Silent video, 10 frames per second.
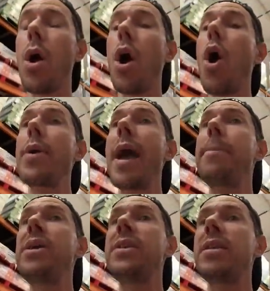Oh yeah,
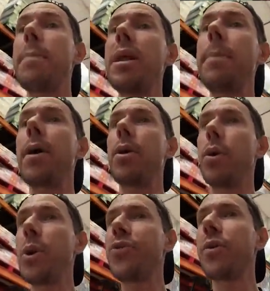please get the peanut butter.
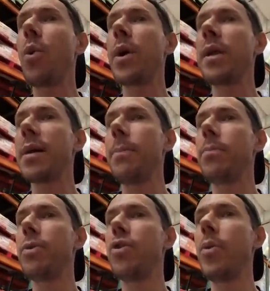Reach for the one on top
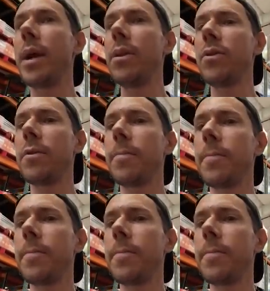with two hands